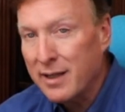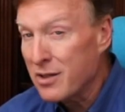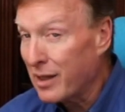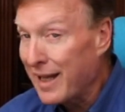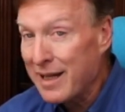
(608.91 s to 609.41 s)

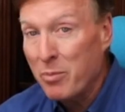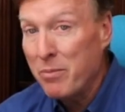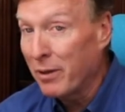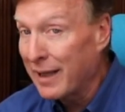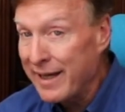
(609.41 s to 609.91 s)
because a lot of
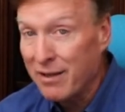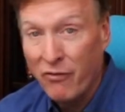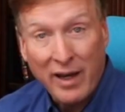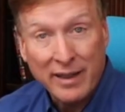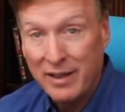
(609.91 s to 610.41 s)
people like the
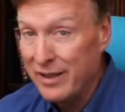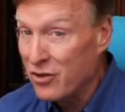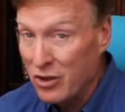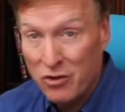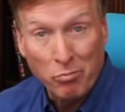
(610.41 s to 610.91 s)
fact that it's
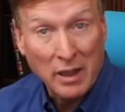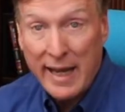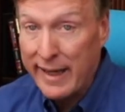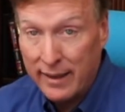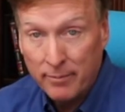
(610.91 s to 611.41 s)
just
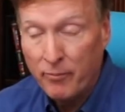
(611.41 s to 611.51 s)
black.